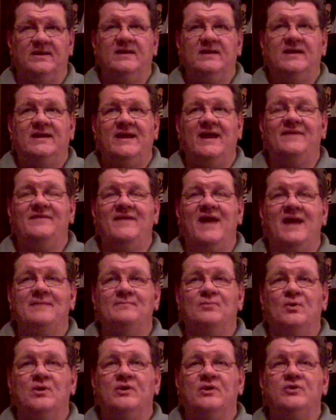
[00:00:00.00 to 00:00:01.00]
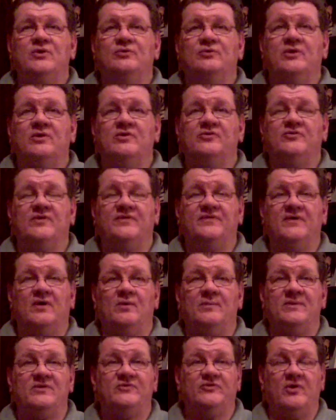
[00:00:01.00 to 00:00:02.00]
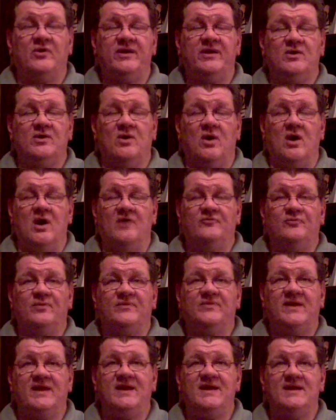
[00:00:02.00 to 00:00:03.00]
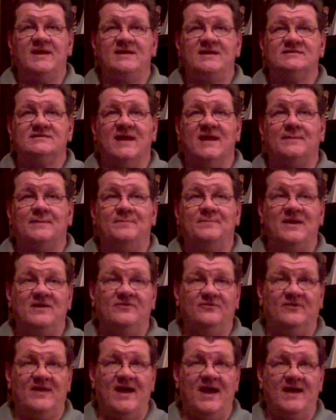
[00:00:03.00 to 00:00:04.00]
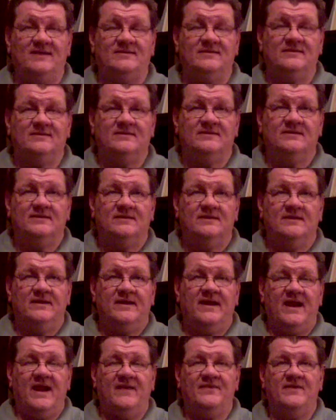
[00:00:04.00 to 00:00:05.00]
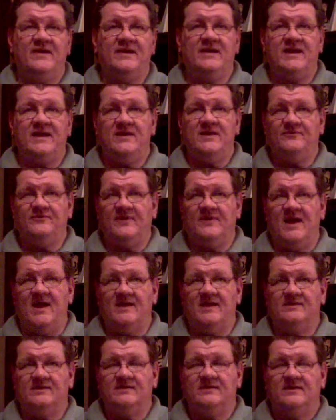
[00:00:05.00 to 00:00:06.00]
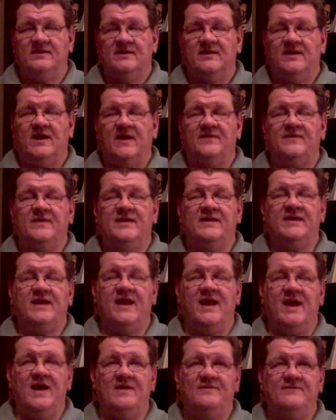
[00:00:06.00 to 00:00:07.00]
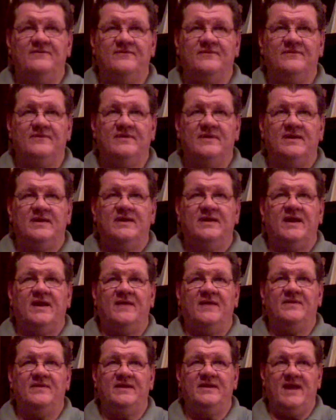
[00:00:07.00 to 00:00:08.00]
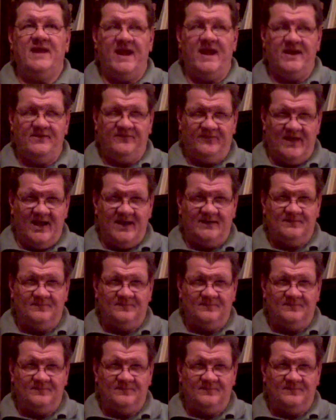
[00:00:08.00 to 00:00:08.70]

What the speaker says: In that book, you'll notice that they'll be starting off with keys like B flat, and then E flat, and then F, and then A flat.